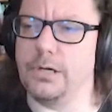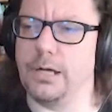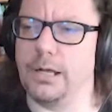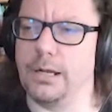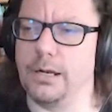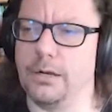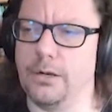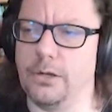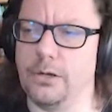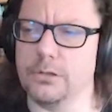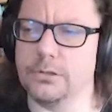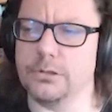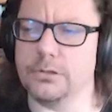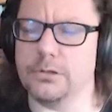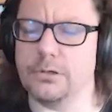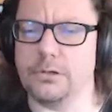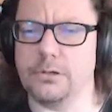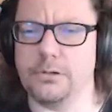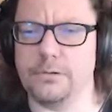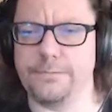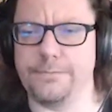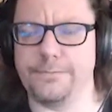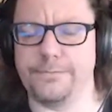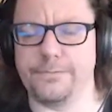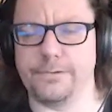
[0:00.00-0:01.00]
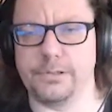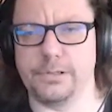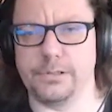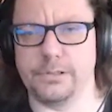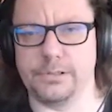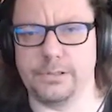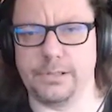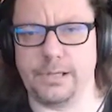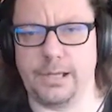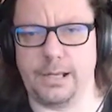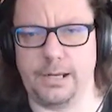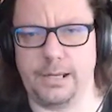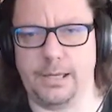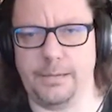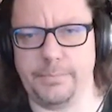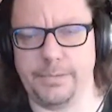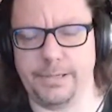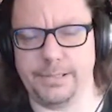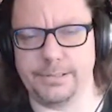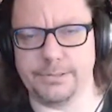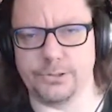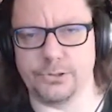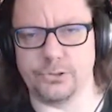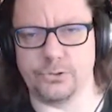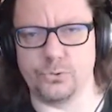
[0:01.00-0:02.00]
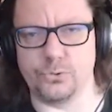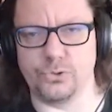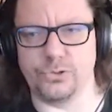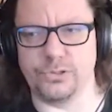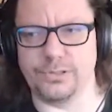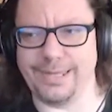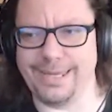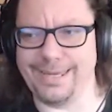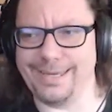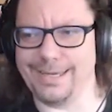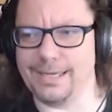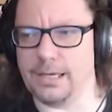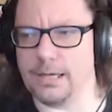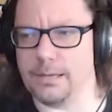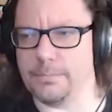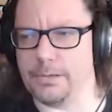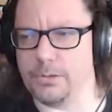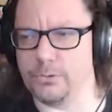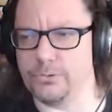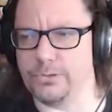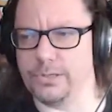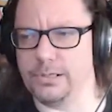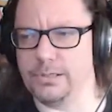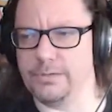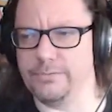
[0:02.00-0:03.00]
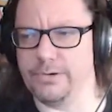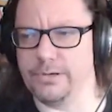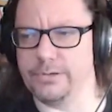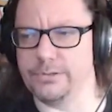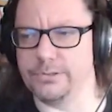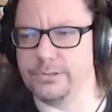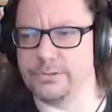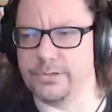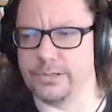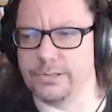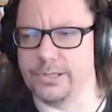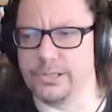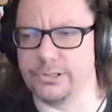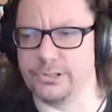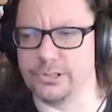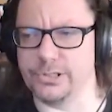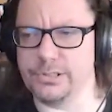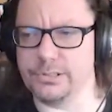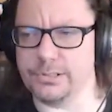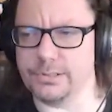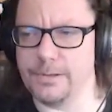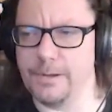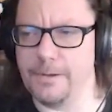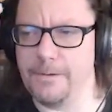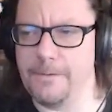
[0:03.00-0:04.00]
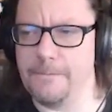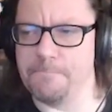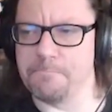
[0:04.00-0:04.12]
a lot of elements to think about delivery strategies.